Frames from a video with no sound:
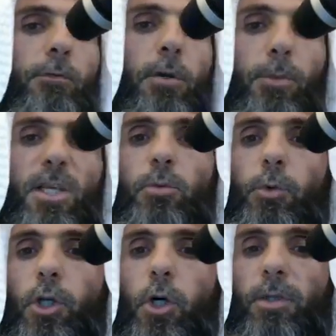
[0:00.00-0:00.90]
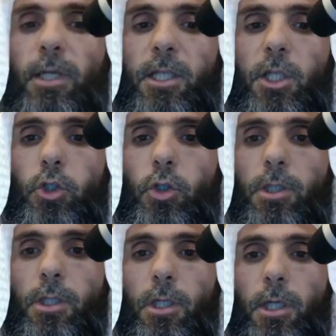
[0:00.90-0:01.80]
From this we know that he
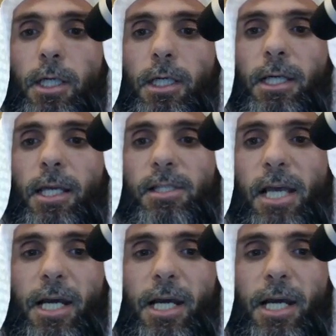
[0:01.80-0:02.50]
took his